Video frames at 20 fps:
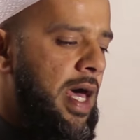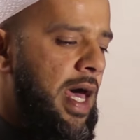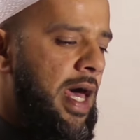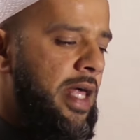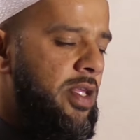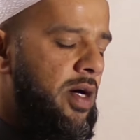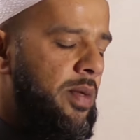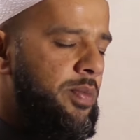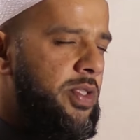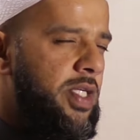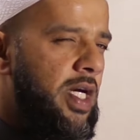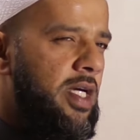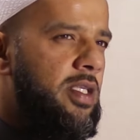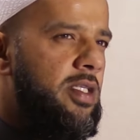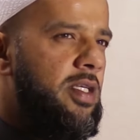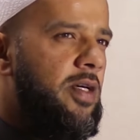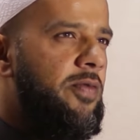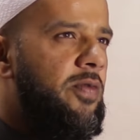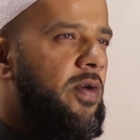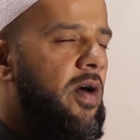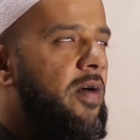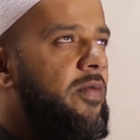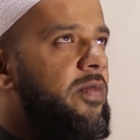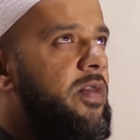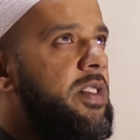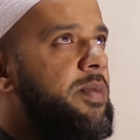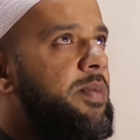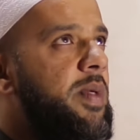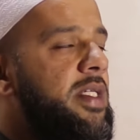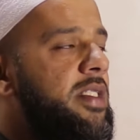And the objective of
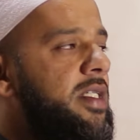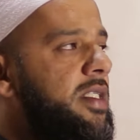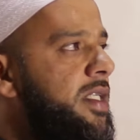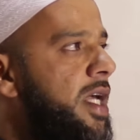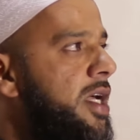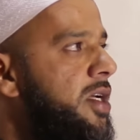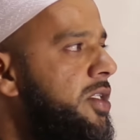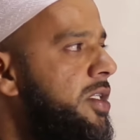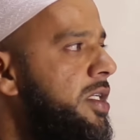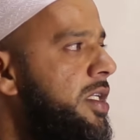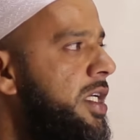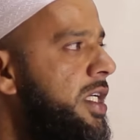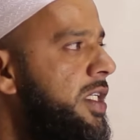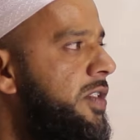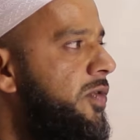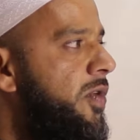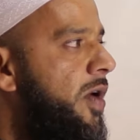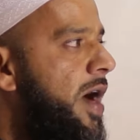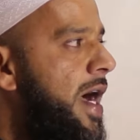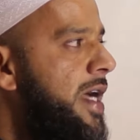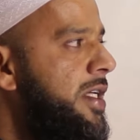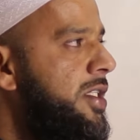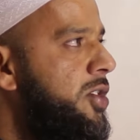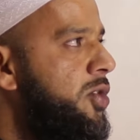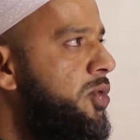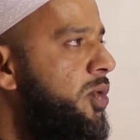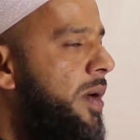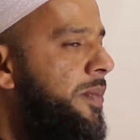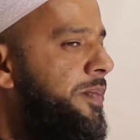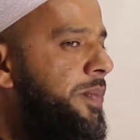this presentation is for us
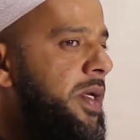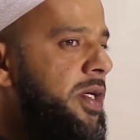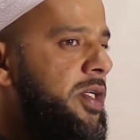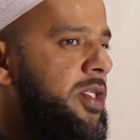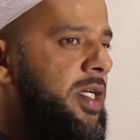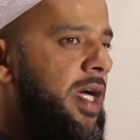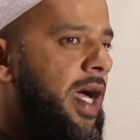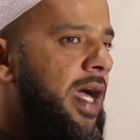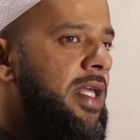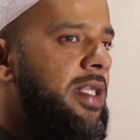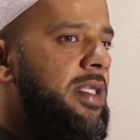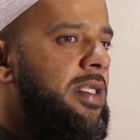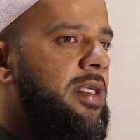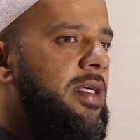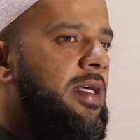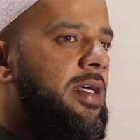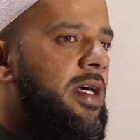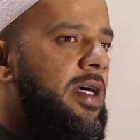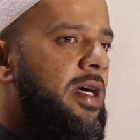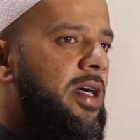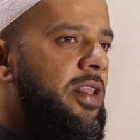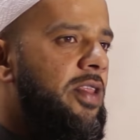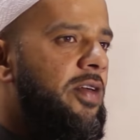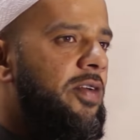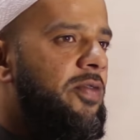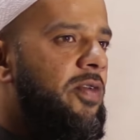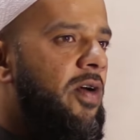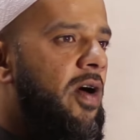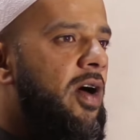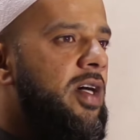to appreciate the
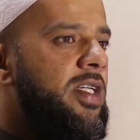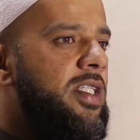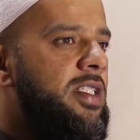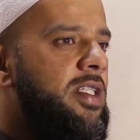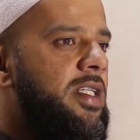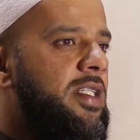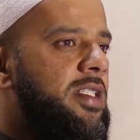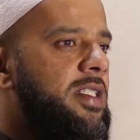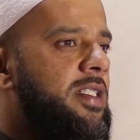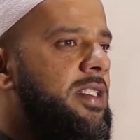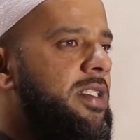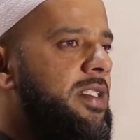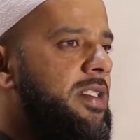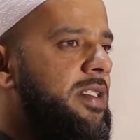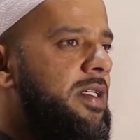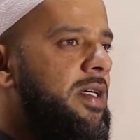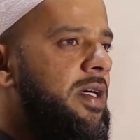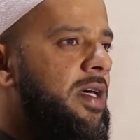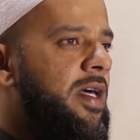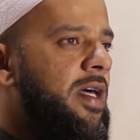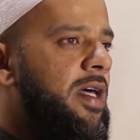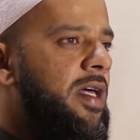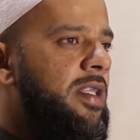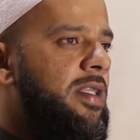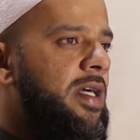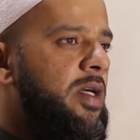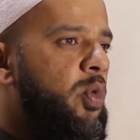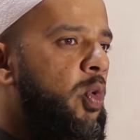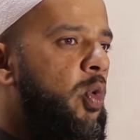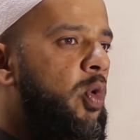vastness
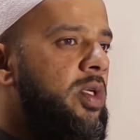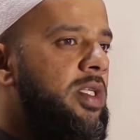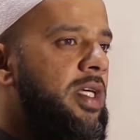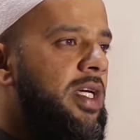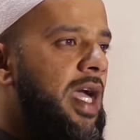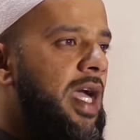that water